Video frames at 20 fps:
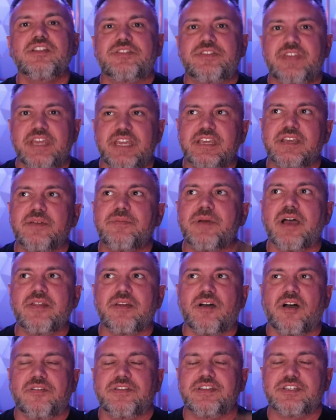Think about
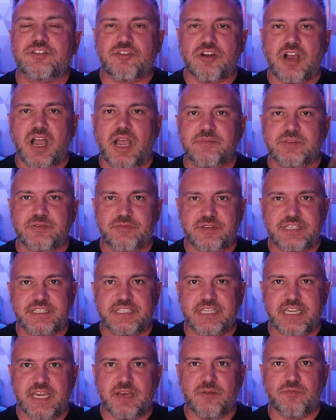all these crimes that we
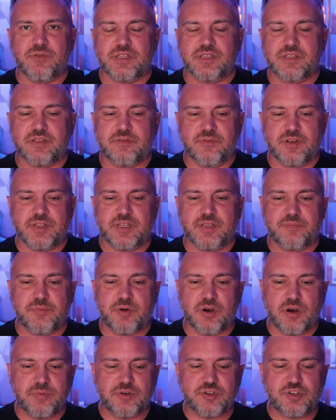see where the, where the
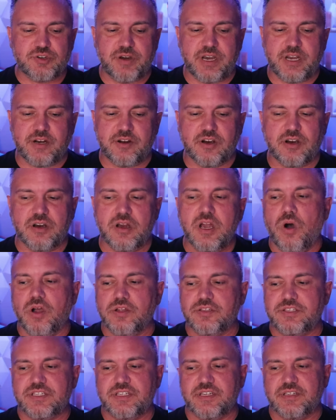perpetrator
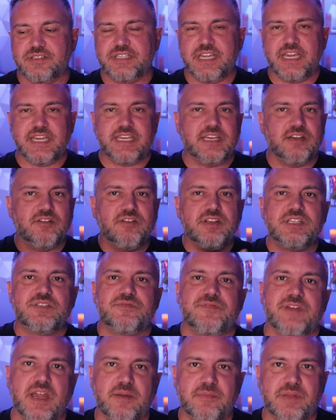wants to, say, kill his
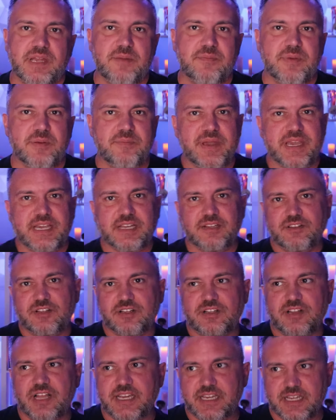family, but make it
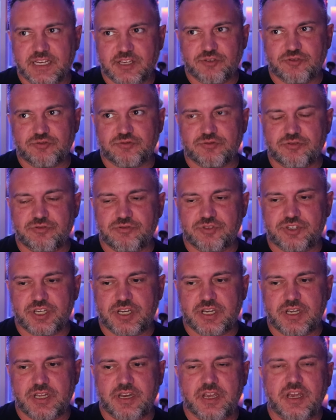look like an
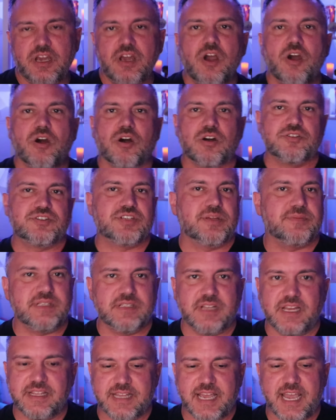intrusion or something
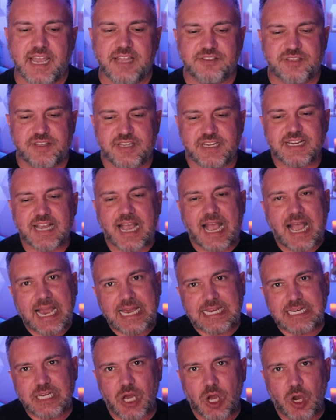like that. So they
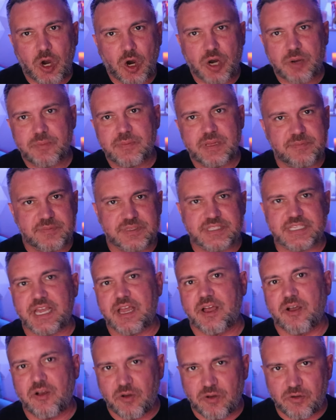kind of harm
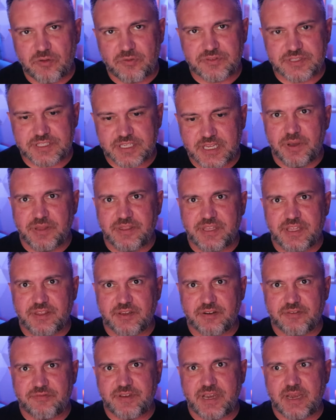themselves, but then
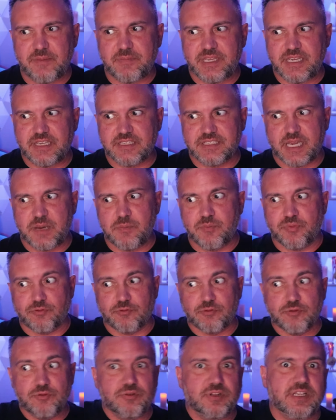their family is like
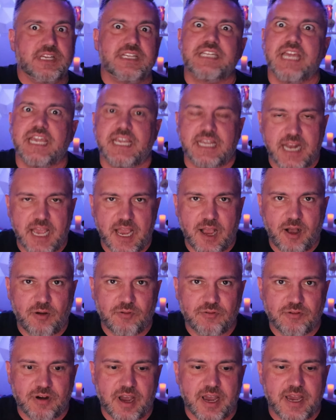brutally taken
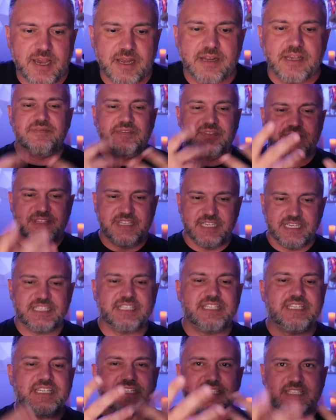out, right?
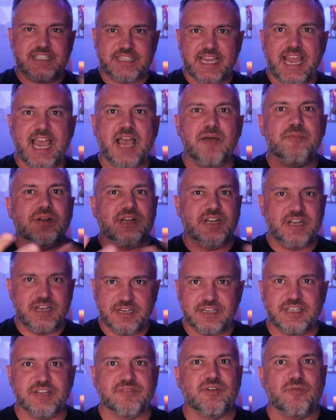This is that, but in
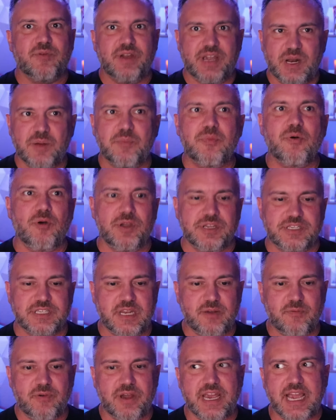a different way, in a
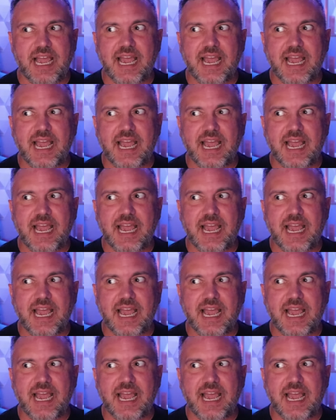poisoning way.